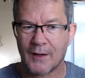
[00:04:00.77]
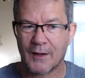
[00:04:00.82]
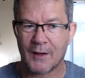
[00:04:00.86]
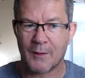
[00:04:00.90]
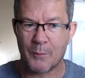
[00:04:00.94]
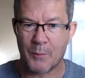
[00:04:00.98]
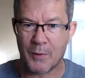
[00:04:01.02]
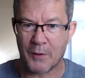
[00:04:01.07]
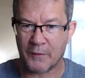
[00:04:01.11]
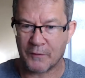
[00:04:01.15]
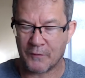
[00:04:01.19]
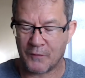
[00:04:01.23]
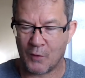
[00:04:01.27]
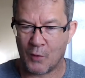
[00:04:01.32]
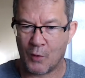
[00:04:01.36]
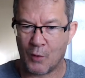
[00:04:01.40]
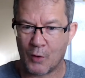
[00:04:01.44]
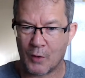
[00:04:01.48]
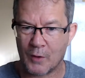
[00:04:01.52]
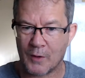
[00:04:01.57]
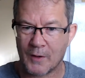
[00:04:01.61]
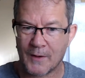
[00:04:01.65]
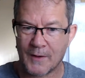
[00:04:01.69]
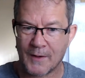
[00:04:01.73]

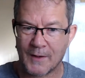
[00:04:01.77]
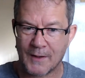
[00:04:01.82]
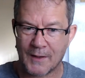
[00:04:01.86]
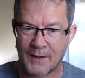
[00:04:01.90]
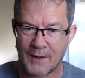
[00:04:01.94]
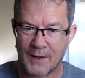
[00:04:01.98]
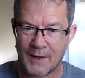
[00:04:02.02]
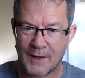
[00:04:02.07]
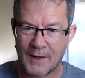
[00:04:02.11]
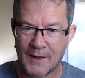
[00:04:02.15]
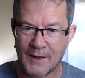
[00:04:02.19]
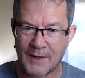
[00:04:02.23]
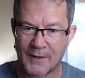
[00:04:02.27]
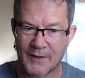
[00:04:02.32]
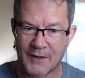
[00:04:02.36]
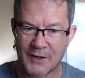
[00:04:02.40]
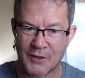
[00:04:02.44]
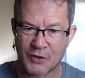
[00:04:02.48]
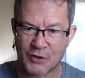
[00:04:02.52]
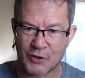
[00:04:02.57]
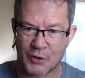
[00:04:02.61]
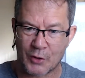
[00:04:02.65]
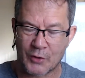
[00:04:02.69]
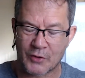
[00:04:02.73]
before the
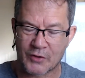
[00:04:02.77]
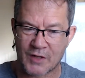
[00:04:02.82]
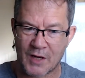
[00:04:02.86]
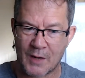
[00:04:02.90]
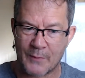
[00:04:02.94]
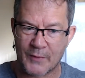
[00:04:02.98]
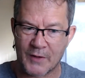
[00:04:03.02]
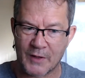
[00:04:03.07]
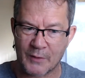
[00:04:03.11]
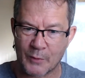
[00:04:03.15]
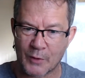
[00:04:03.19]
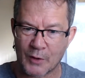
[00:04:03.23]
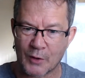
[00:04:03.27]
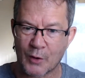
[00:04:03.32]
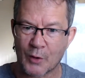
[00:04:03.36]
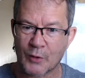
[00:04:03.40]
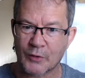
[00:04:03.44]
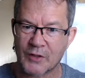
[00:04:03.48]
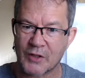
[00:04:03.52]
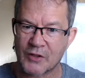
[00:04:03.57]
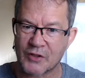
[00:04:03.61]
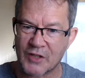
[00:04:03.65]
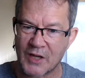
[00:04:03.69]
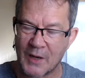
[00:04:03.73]
insurance company would look
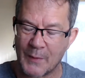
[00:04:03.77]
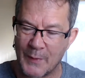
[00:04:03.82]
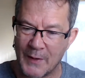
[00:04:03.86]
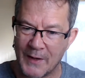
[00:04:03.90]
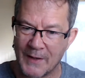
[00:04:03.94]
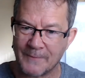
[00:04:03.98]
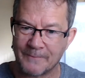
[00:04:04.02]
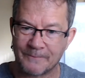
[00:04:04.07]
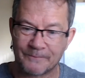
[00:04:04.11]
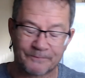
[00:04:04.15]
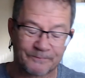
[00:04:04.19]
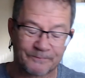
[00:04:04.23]
to chip in.